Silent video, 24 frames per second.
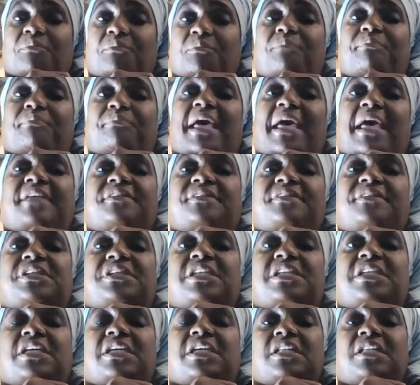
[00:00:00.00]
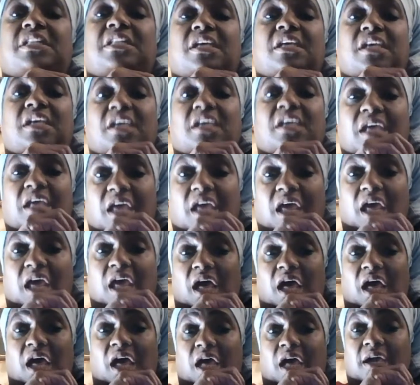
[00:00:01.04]
But back then,
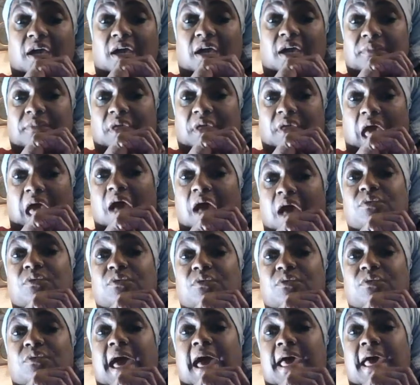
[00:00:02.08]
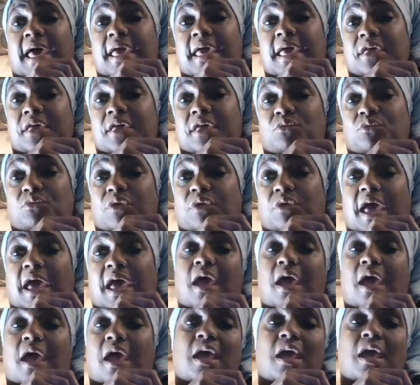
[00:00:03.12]
uh, I had them
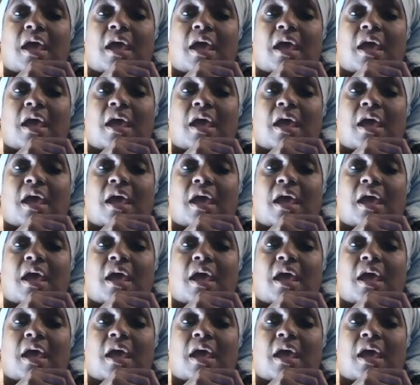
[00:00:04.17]
got